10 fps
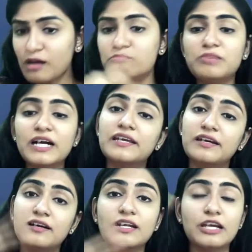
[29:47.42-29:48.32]
But
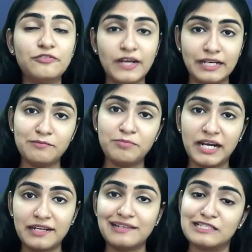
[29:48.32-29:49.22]
here, if any
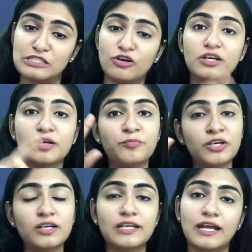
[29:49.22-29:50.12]
party does not
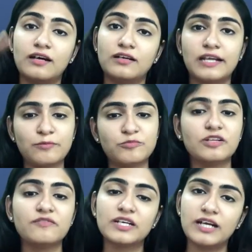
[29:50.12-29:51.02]
appear,
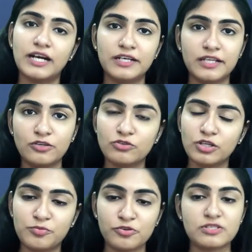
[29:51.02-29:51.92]
tribunal will continue
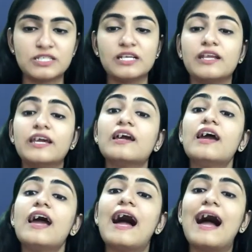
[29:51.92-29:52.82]
the proceeding.
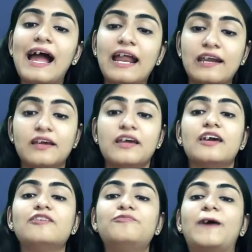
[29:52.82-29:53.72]
And if